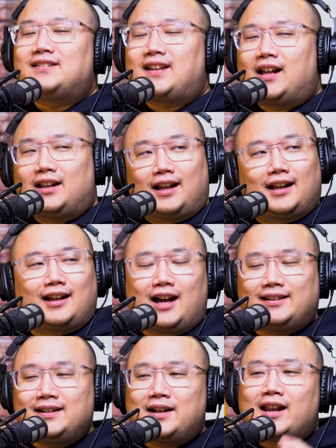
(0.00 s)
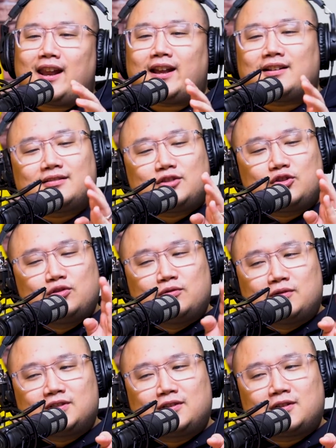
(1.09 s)
Oversell lah. I think I like
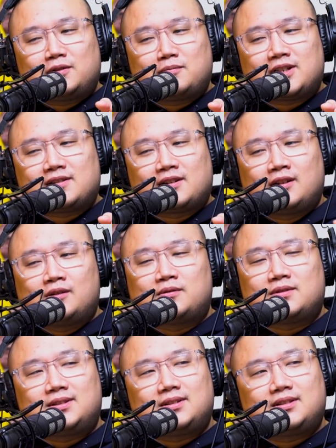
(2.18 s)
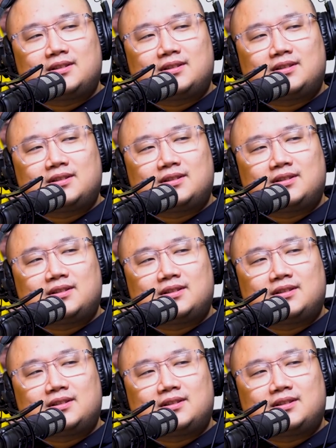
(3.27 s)
shoes, not too much clothes.